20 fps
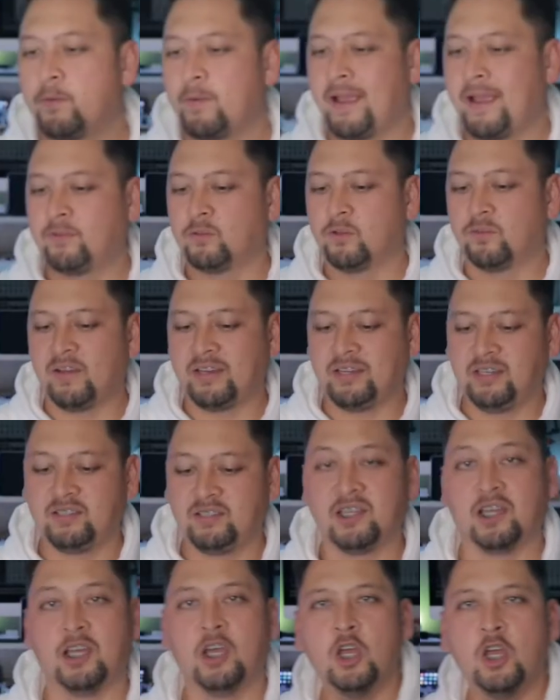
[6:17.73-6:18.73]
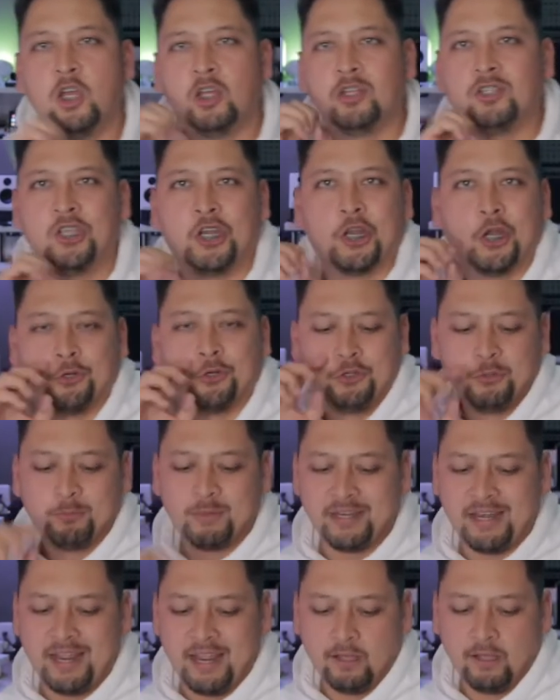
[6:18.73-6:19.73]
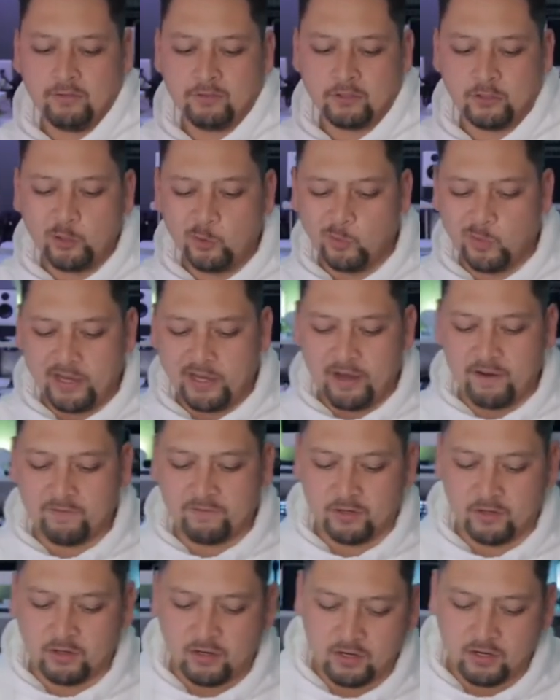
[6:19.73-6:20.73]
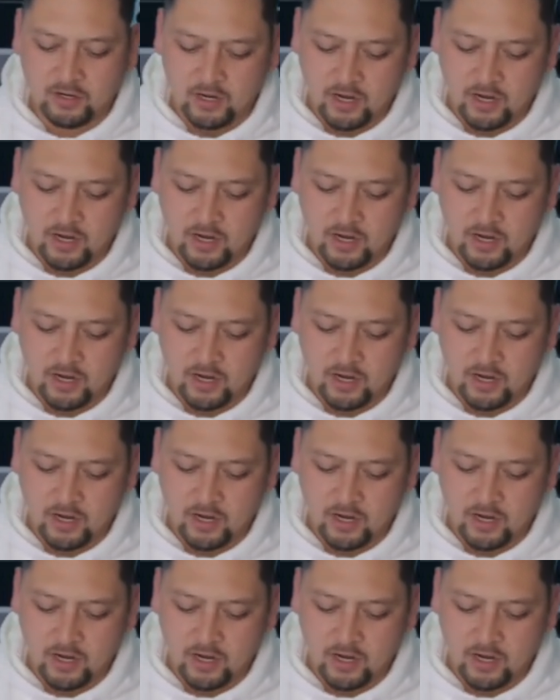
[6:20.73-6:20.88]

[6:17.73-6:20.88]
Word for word: right? So if I need to, you know, do my nails or do whatever,